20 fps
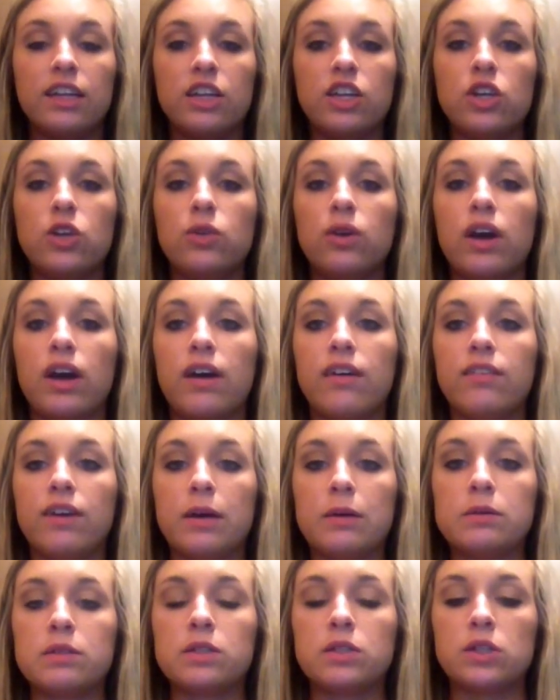you have
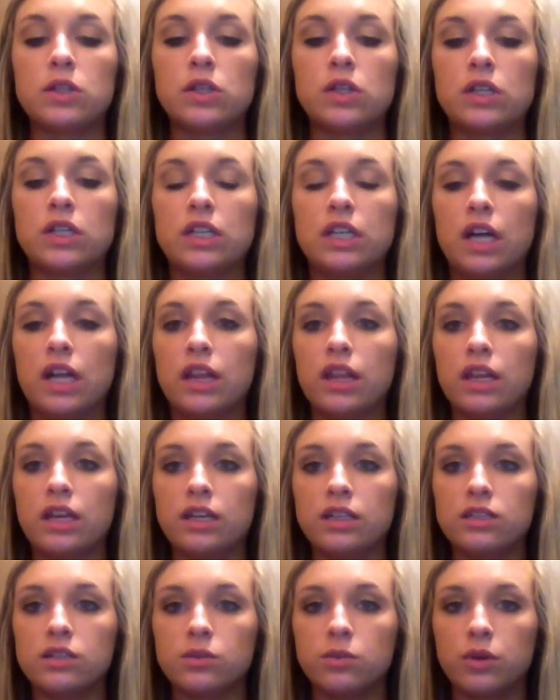absolutely nothing
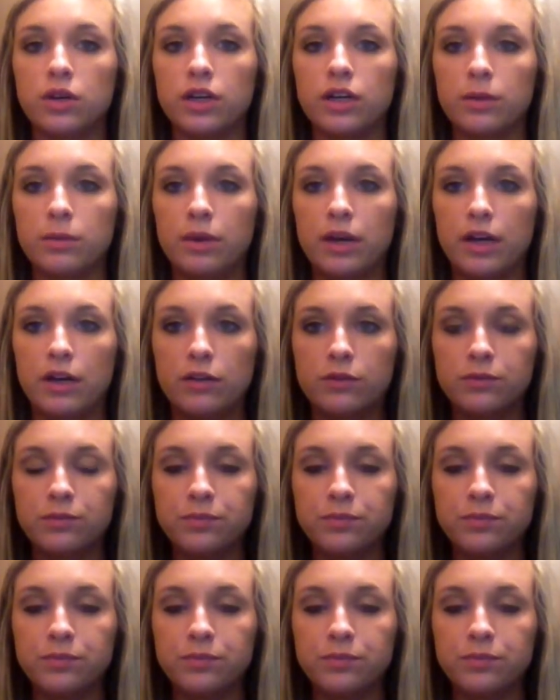to worry about.